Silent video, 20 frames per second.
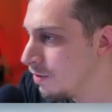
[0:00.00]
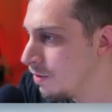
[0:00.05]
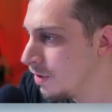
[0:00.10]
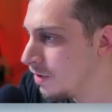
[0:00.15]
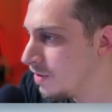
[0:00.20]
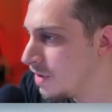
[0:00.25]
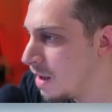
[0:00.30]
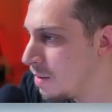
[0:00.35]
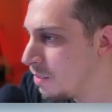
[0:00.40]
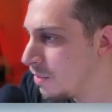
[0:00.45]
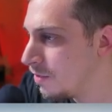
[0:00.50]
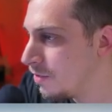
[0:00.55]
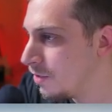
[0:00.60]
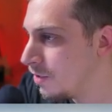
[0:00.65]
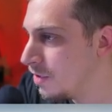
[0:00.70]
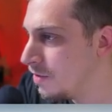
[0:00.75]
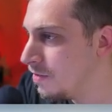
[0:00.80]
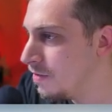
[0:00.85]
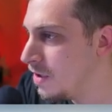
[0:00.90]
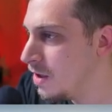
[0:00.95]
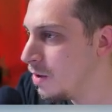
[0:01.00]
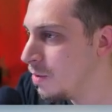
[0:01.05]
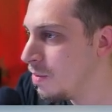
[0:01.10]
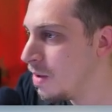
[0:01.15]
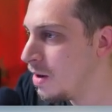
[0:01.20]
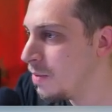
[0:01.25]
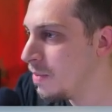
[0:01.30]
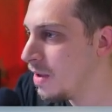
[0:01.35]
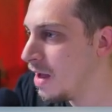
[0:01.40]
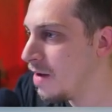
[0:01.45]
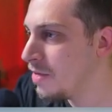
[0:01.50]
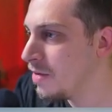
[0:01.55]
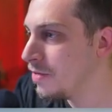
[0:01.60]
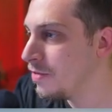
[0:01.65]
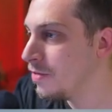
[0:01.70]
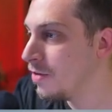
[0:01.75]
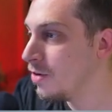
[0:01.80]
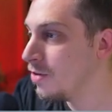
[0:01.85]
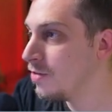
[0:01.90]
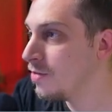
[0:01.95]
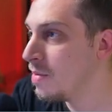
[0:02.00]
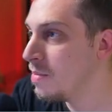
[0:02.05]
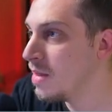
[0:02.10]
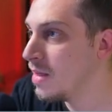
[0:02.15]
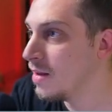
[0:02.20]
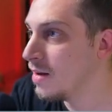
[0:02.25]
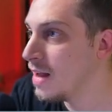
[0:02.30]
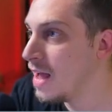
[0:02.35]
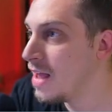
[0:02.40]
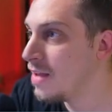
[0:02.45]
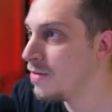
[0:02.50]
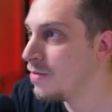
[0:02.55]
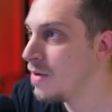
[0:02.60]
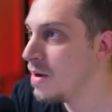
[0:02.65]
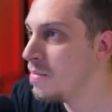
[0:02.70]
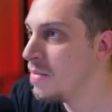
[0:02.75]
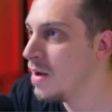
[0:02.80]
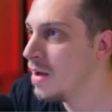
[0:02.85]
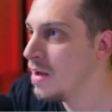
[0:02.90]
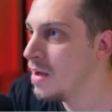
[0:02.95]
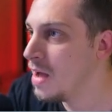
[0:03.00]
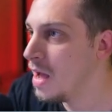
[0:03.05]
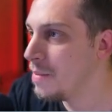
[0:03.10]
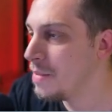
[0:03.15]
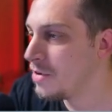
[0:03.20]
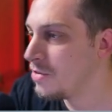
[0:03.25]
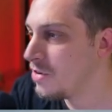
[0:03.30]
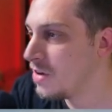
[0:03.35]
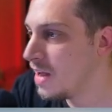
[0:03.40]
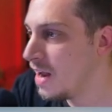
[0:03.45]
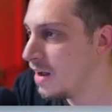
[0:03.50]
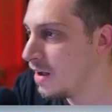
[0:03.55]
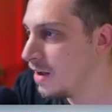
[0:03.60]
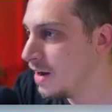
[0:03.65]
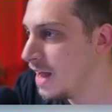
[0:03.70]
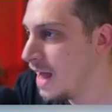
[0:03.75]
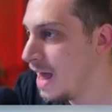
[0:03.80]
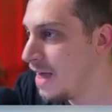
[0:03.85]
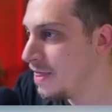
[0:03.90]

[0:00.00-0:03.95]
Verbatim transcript: For example, for the Veo one, we have the first frame and the last frame. I'm actually going